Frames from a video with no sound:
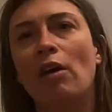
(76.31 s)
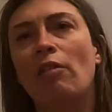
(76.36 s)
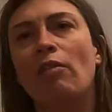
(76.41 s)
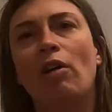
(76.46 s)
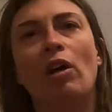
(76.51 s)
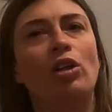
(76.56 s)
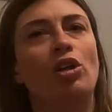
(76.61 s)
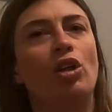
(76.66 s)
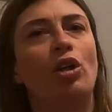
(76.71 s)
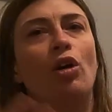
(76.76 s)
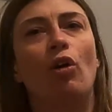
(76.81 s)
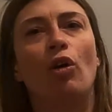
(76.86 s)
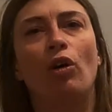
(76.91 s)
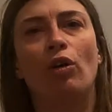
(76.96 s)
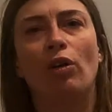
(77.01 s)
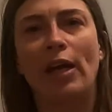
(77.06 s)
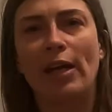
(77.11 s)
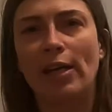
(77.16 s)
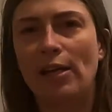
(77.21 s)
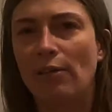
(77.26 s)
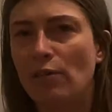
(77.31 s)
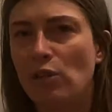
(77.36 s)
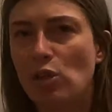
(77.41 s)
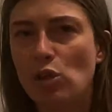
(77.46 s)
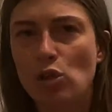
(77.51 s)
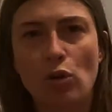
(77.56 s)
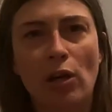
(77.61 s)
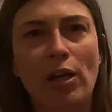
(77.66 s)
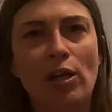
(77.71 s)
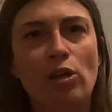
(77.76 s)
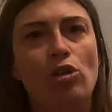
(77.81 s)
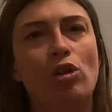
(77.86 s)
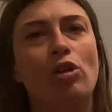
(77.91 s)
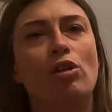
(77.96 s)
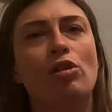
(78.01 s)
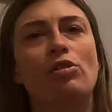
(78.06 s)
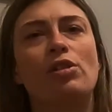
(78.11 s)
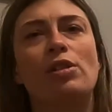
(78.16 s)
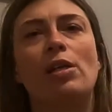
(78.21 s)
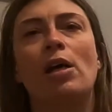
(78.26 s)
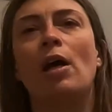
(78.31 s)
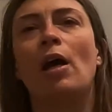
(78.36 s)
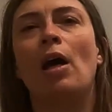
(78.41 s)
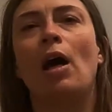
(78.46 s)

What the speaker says: function, or like even strangers,